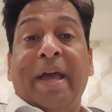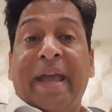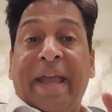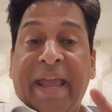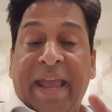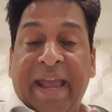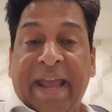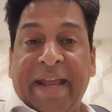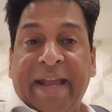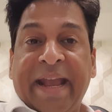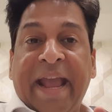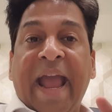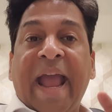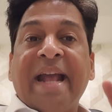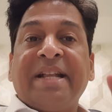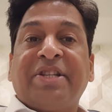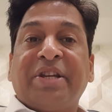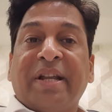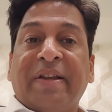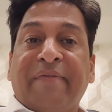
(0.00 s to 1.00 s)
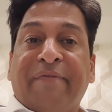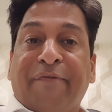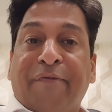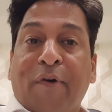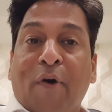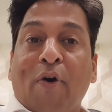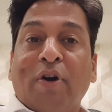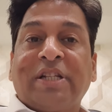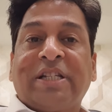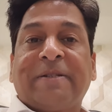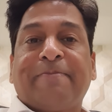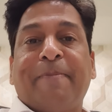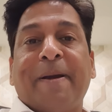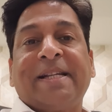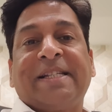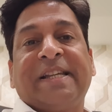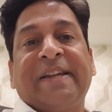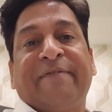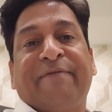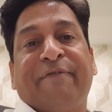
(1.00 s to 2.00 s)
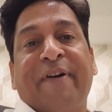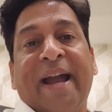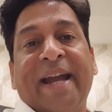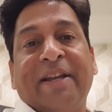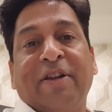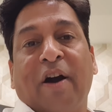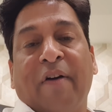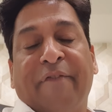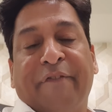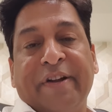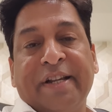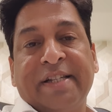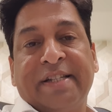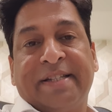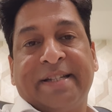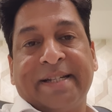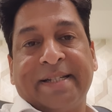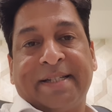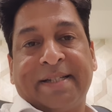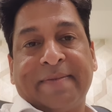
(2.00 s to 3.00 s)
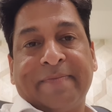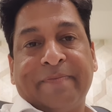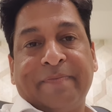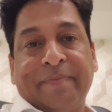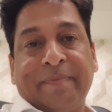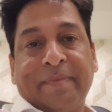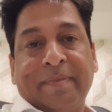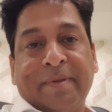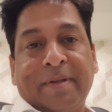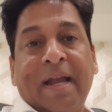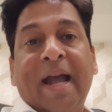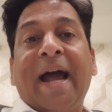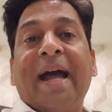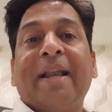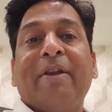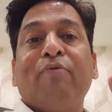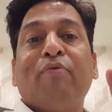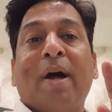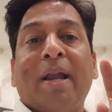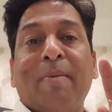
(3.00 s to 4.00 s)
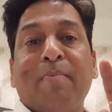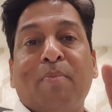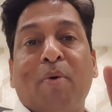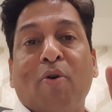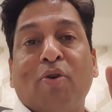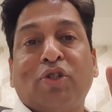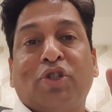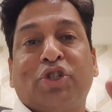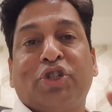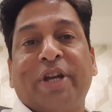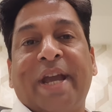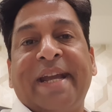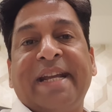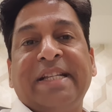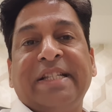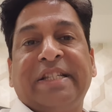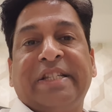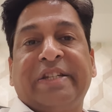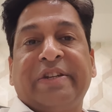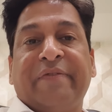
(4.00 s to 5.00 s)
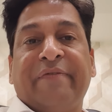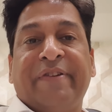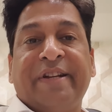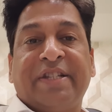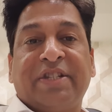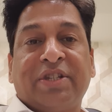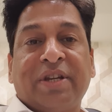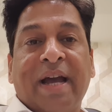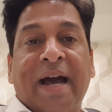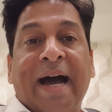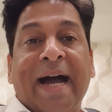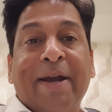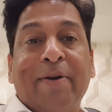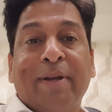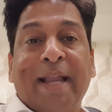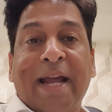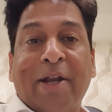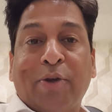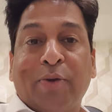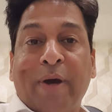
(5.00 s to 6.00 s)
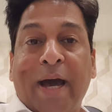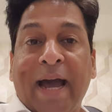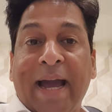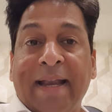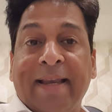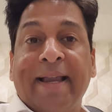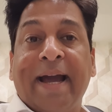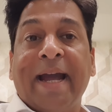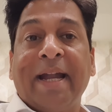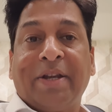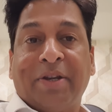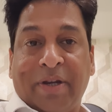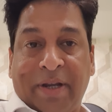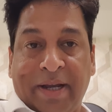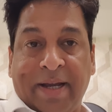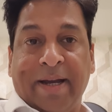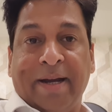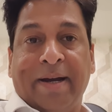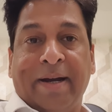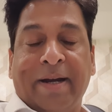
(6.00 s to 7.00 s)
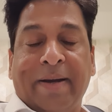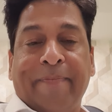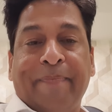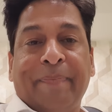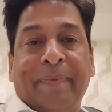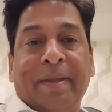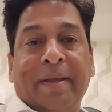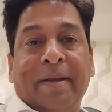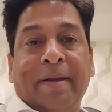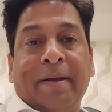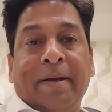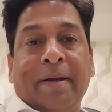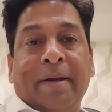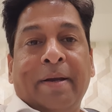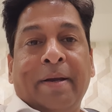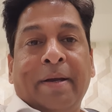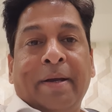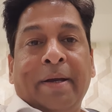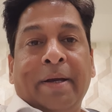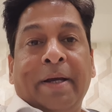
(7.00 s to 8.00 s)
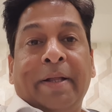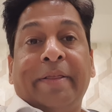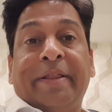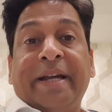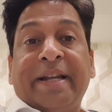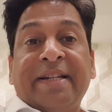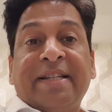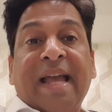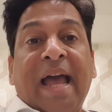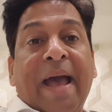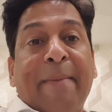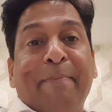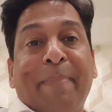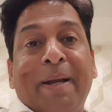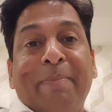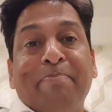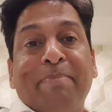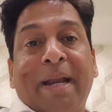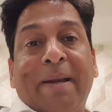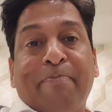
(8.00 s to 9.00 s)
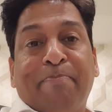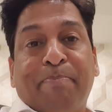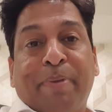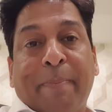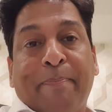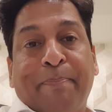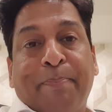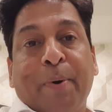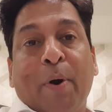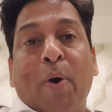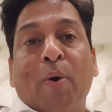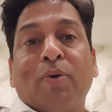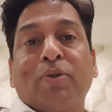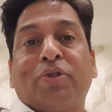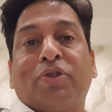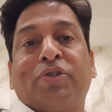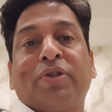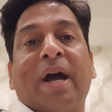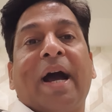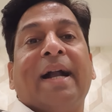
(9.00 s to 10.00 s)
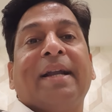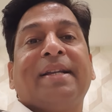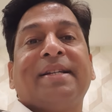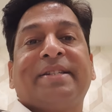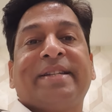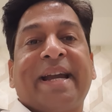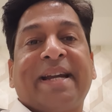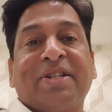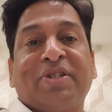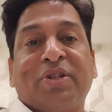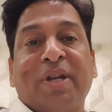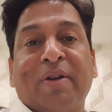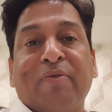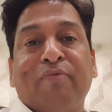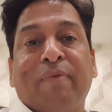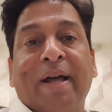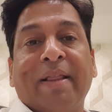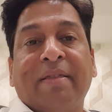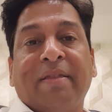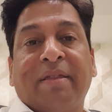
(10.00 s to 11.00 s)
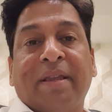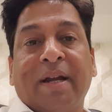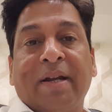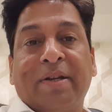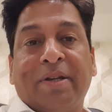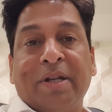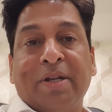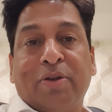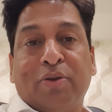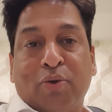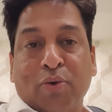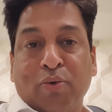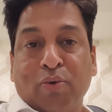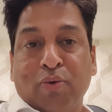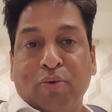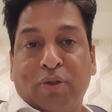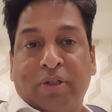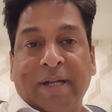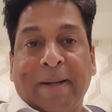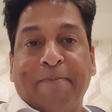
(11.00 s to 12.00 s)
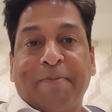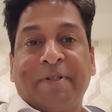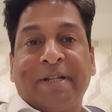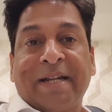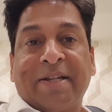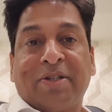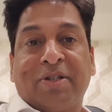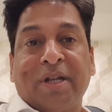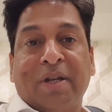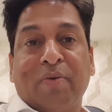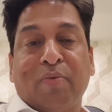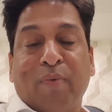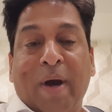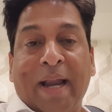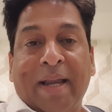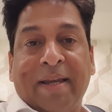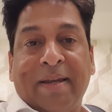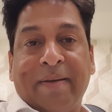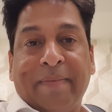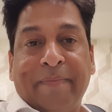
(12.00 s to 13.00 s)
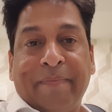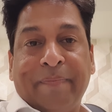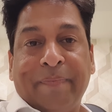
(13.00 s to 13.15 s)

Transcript: Engage in 4 specified offences. And one more change which I would like to highlight here. There is amendment proposed under section 132 subsection 1.